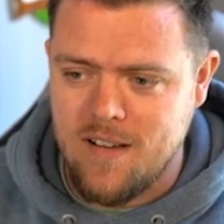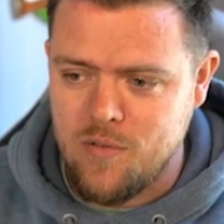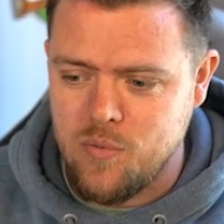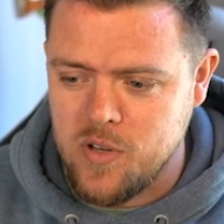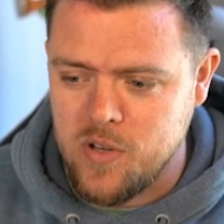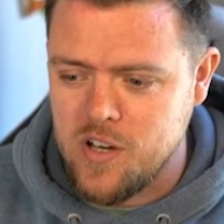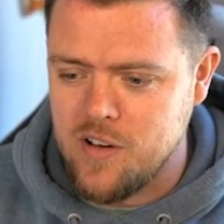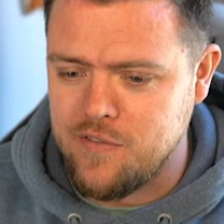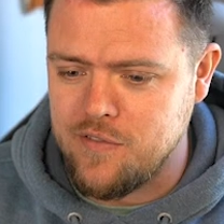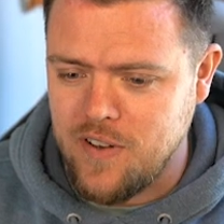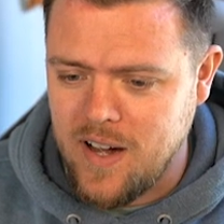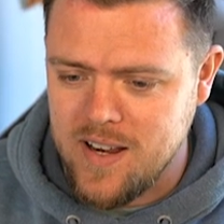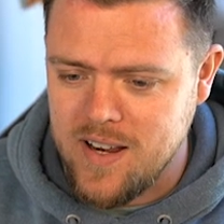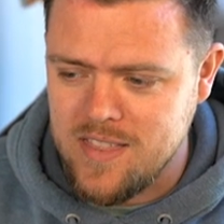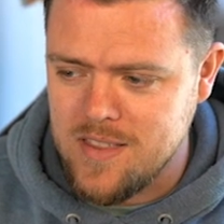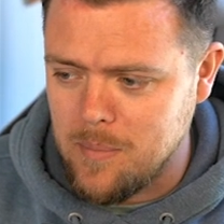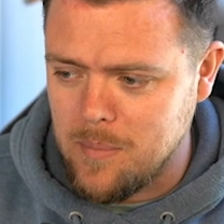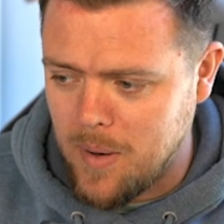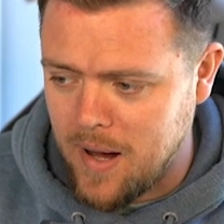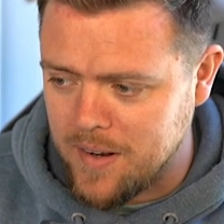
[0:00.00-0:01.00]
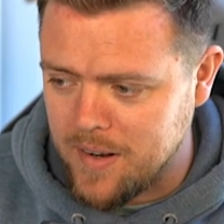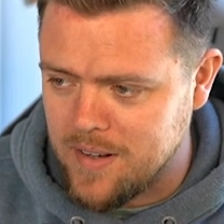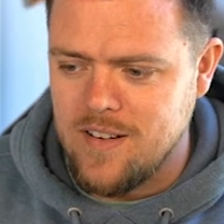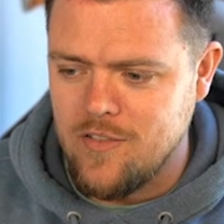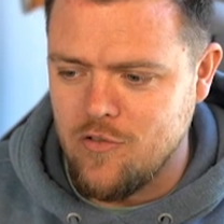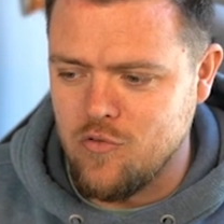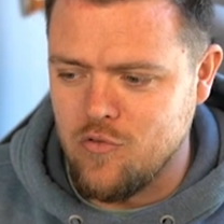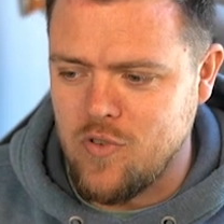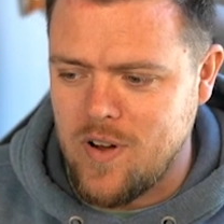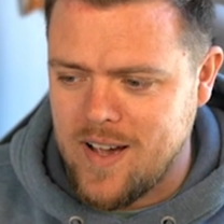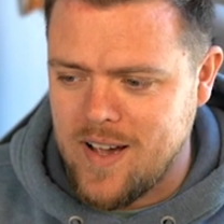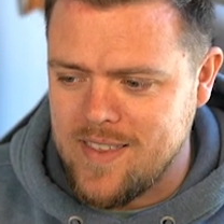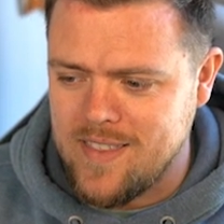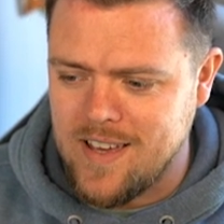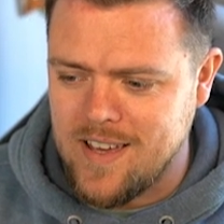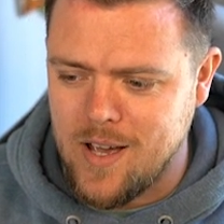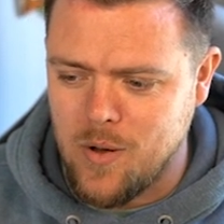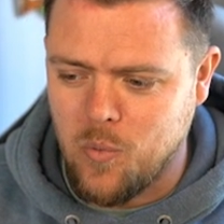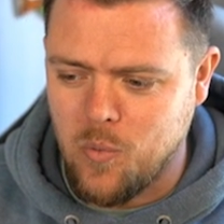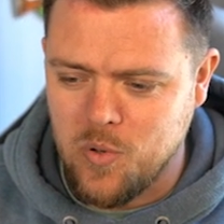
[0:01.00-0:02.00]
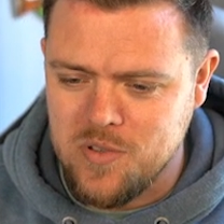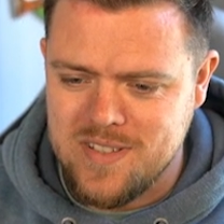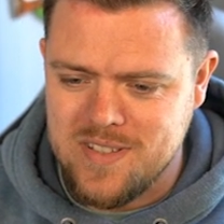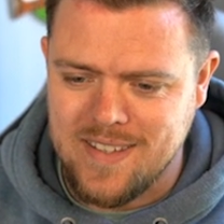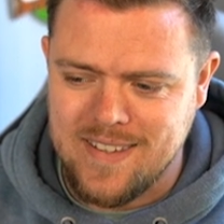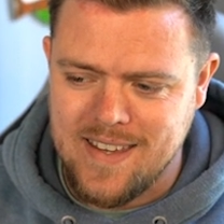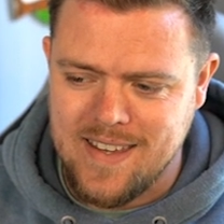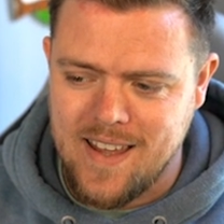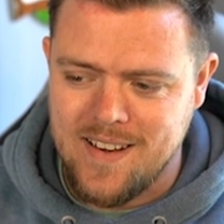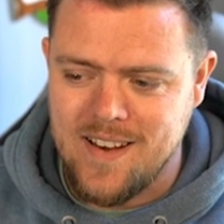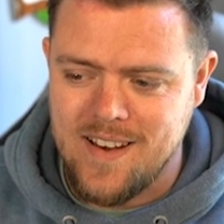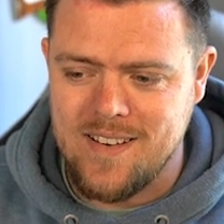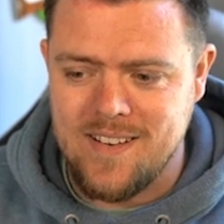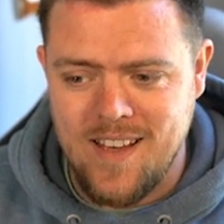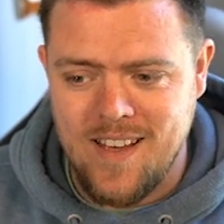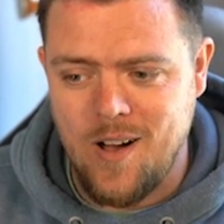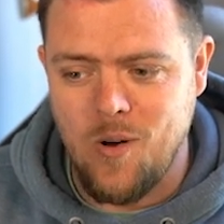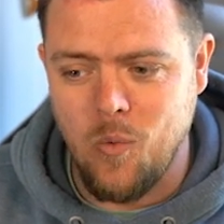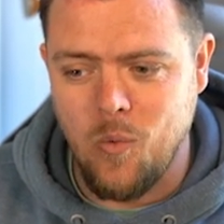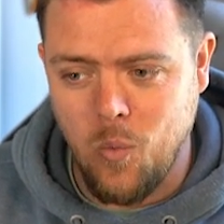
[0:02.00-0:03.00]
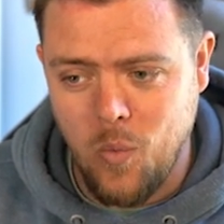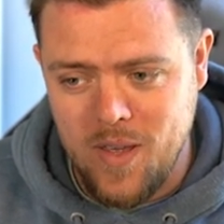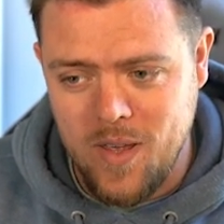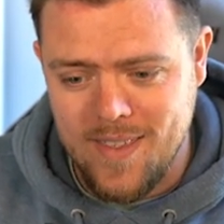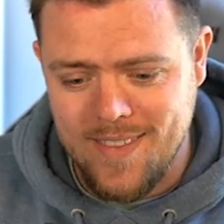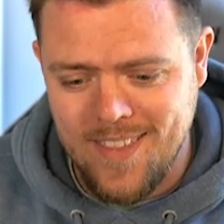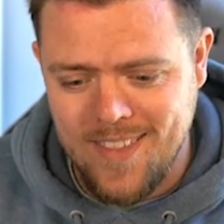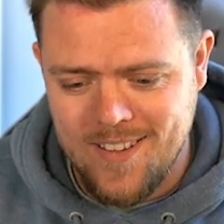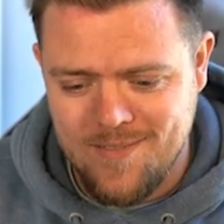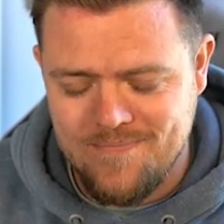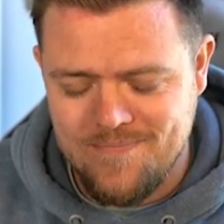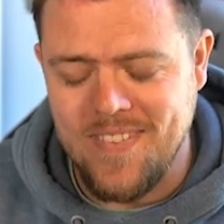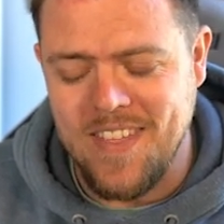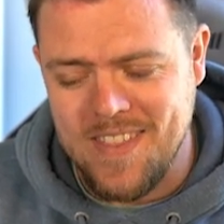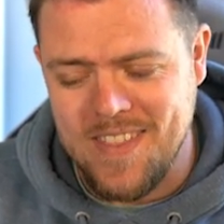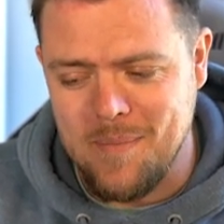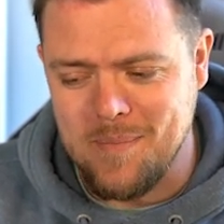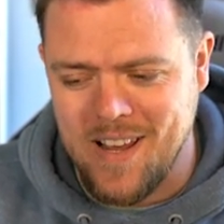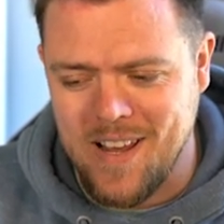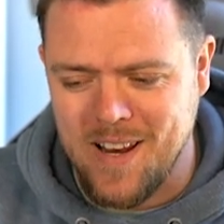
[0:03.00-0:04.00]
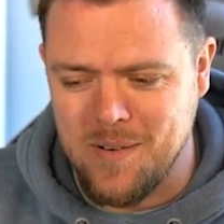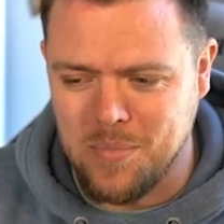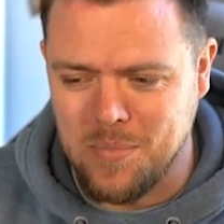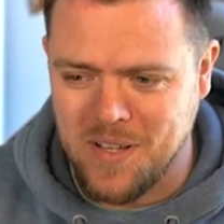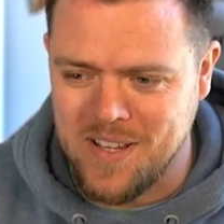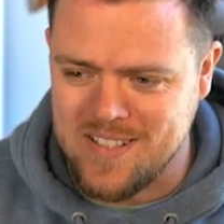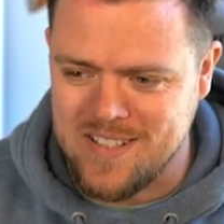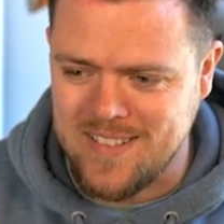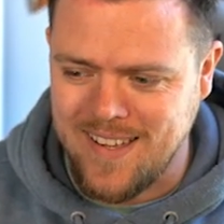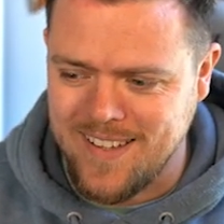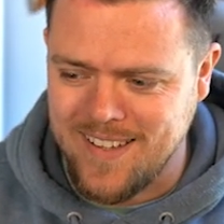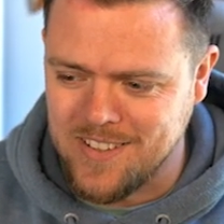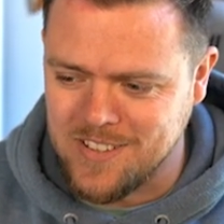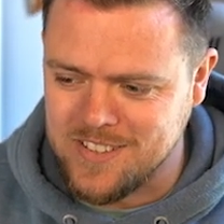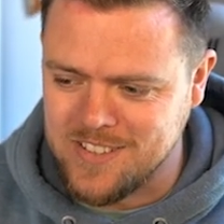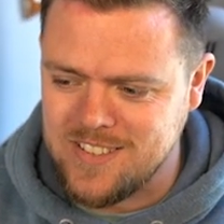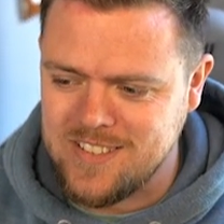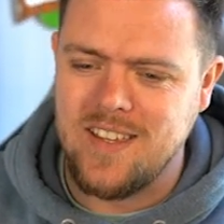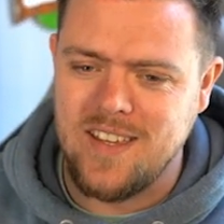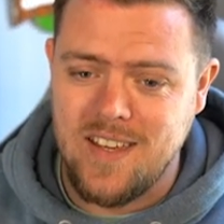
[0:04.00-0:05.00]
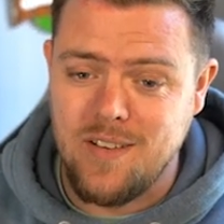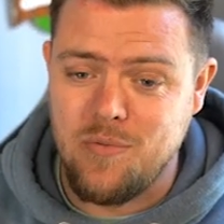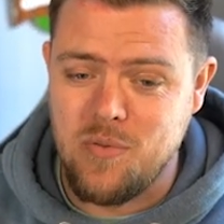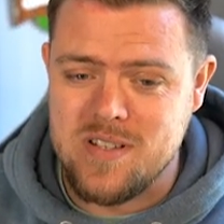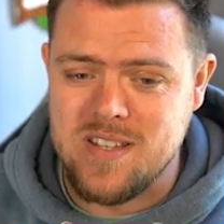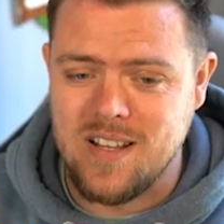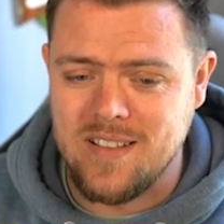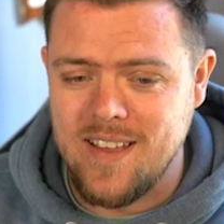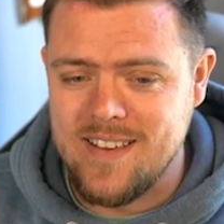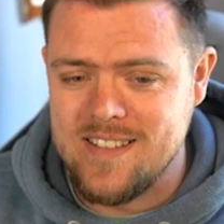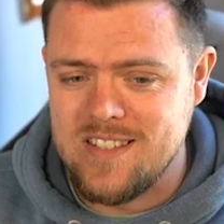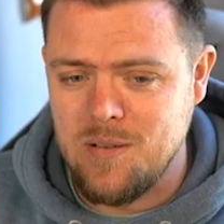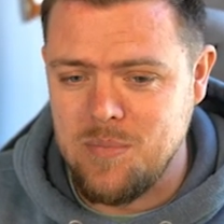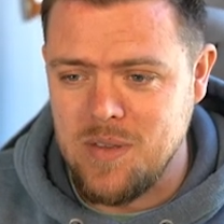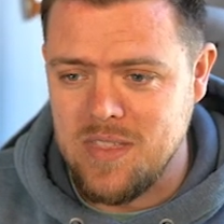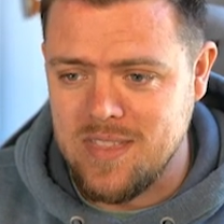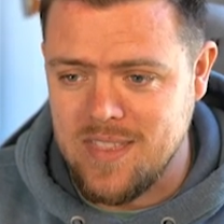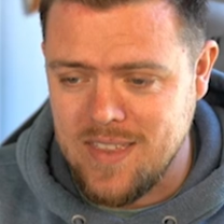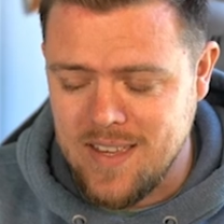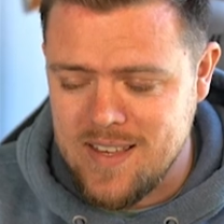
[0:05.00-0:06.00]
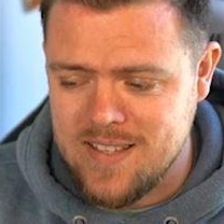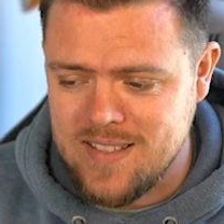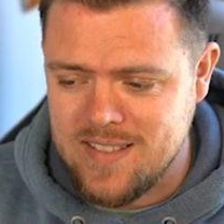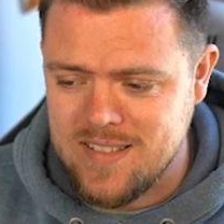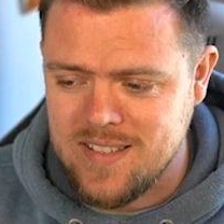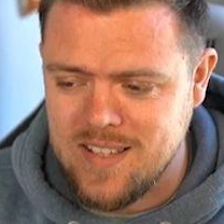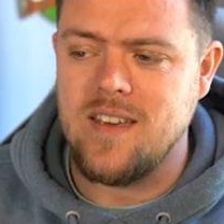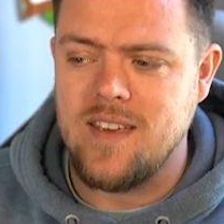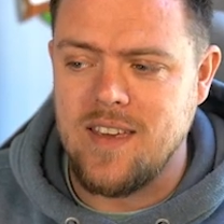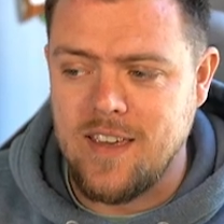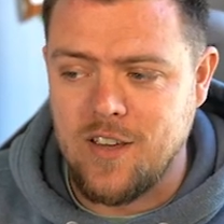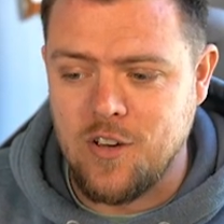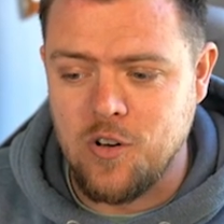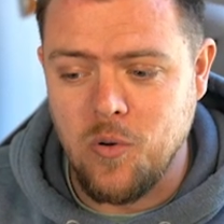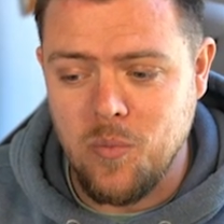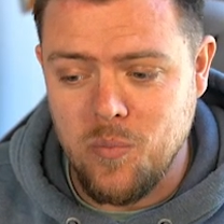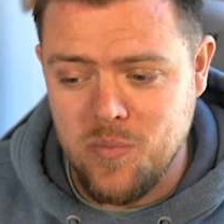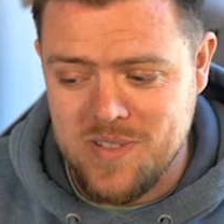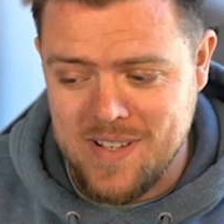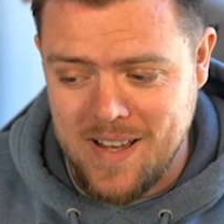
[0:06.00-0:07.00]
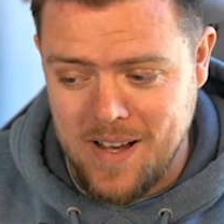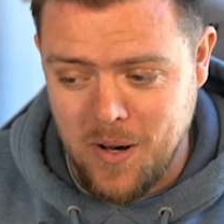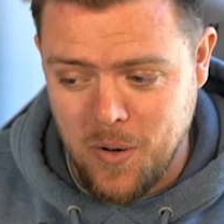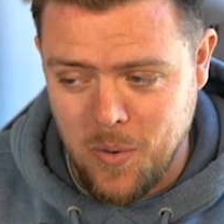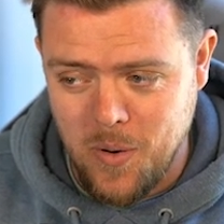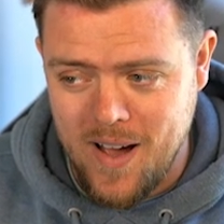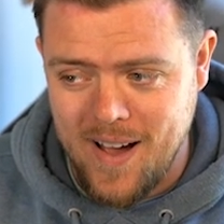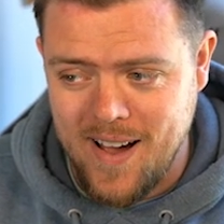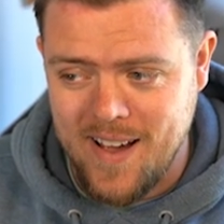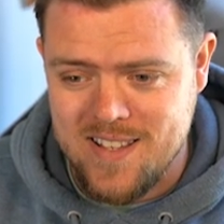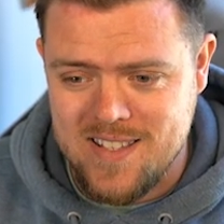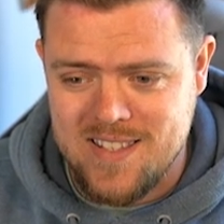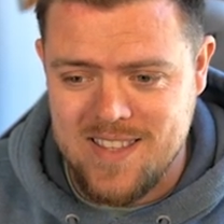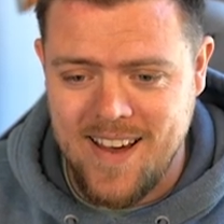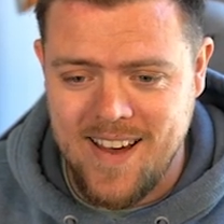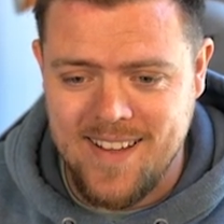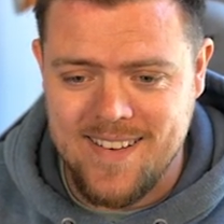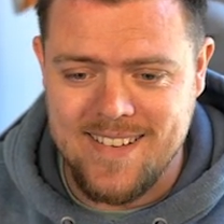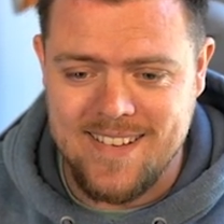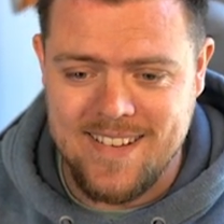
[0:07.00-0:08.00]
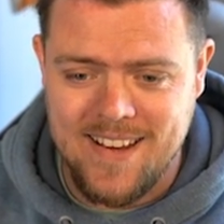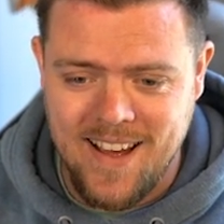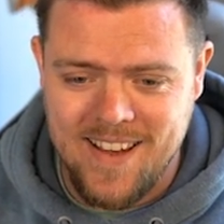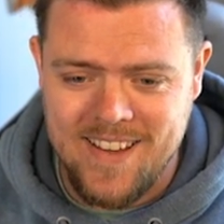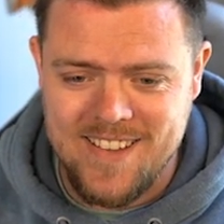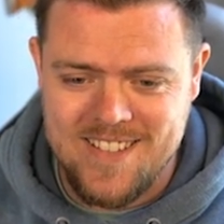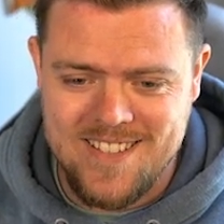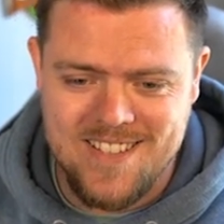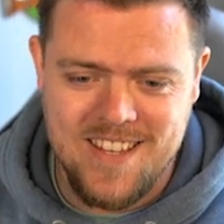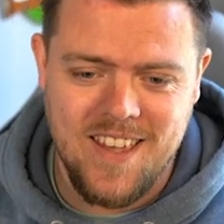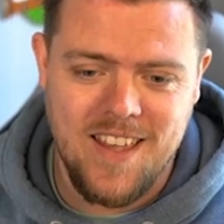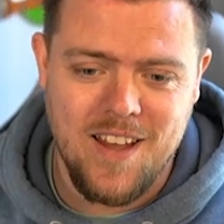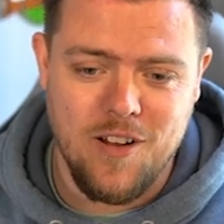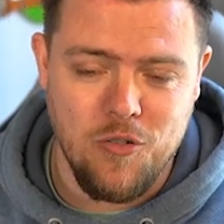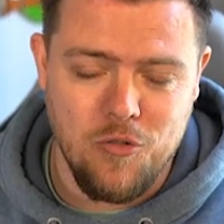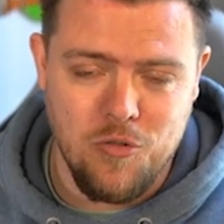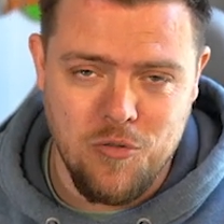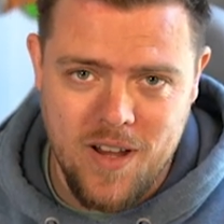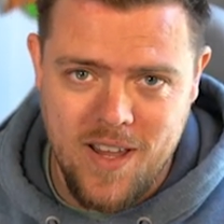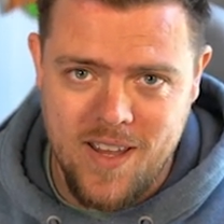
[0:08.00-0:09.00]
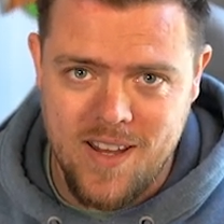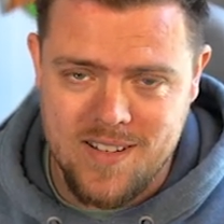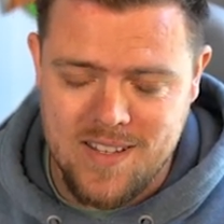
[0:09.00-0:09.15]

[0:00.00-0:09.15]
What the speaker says: If we go find the man right there once again, now with them 9 playstyles, if we select him in this, he comes out as that 90 rated